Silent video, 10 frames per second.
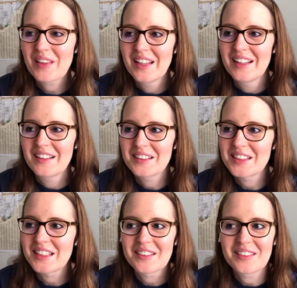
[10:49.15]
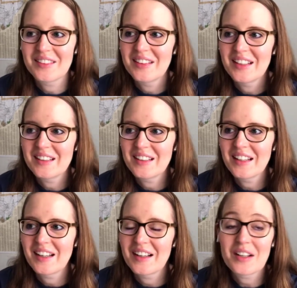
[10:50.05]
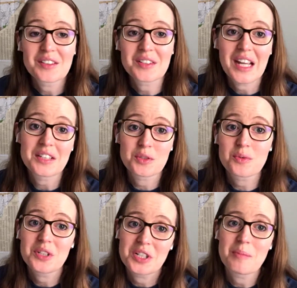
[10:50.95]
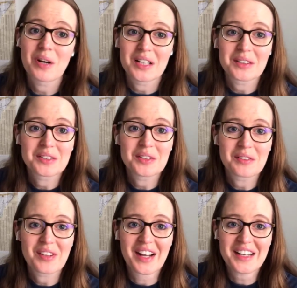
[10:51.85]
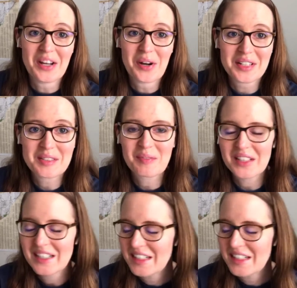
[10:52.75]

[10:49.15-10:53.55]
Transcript: Because and also gas is really cheap right now too, if you hadn't noticed. But